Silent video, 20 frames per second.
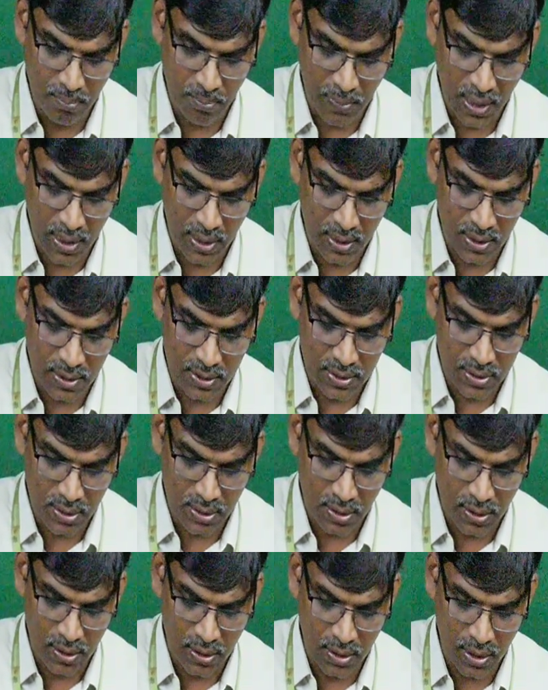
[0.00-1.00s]
minus
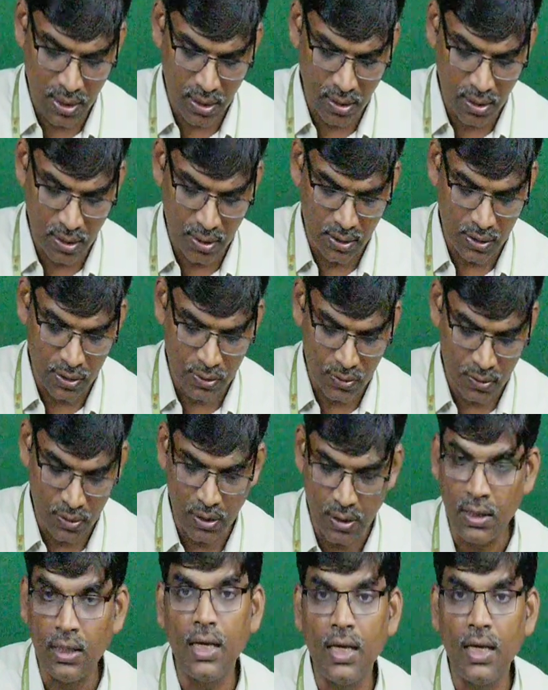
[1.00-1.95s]
here